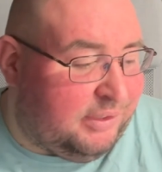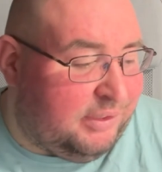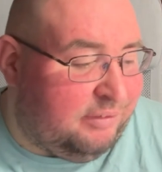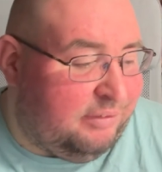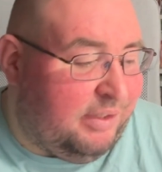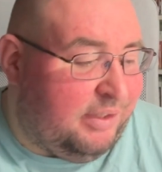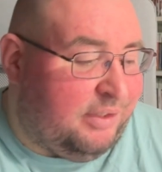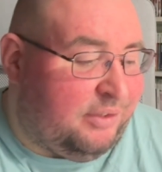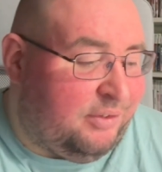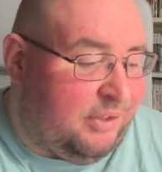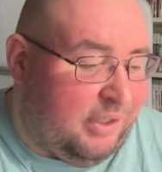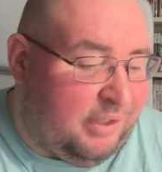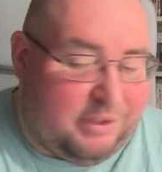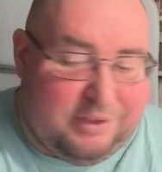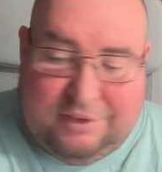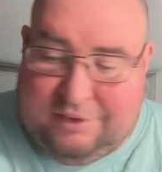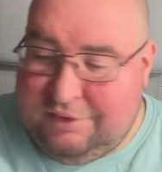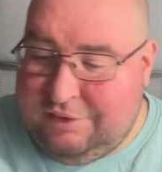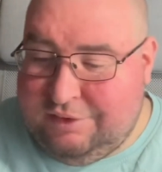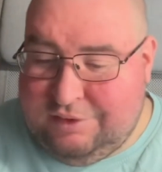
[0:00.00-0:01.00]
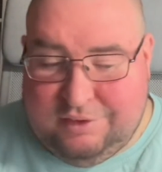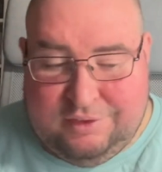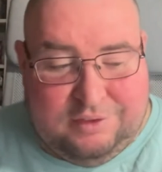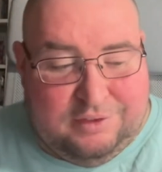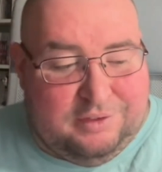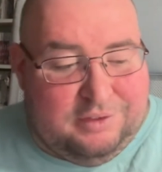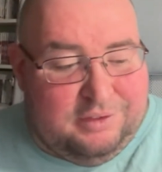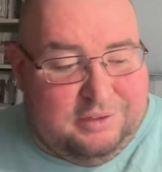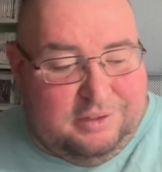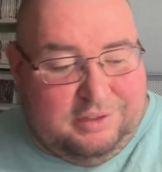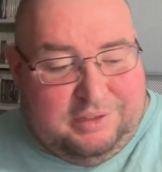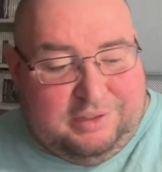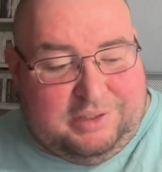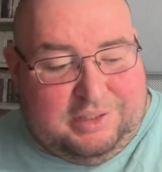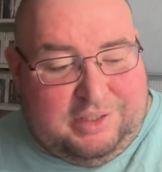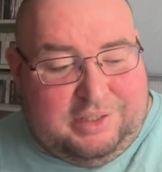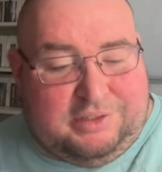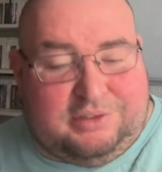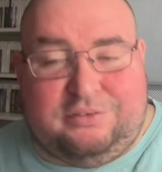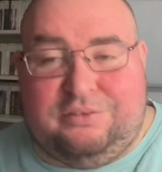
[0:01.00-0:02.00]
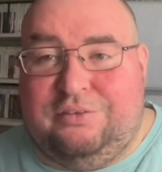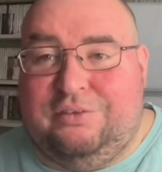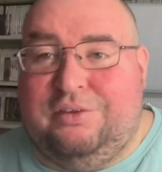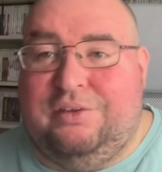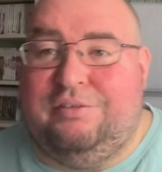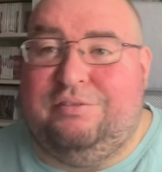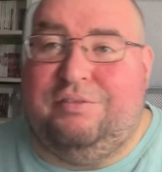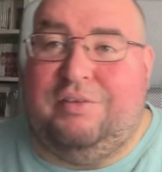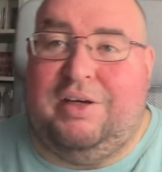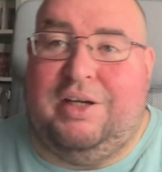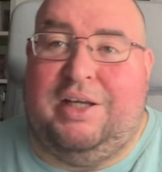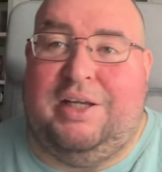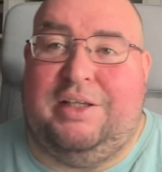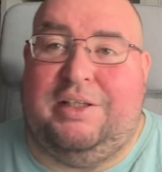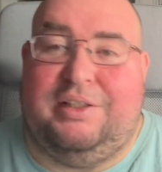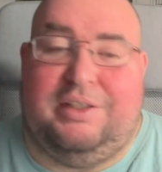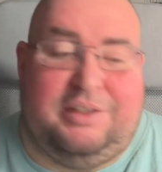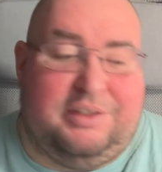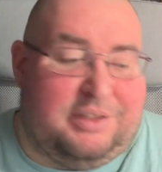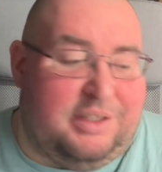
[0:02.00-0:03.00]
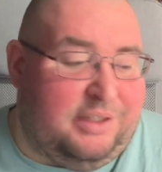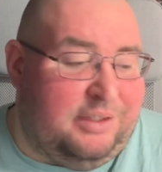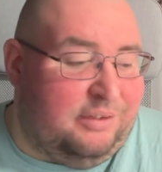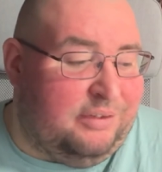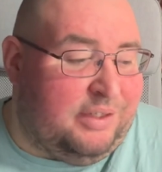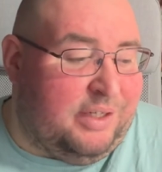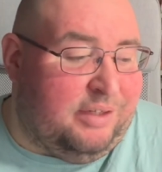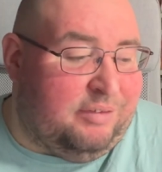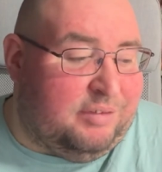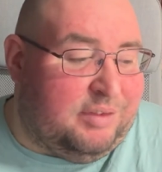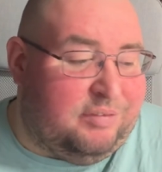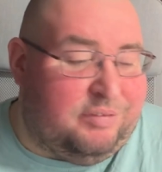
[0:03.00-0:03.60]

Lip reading: around a track. And that is all of my Nintendo games.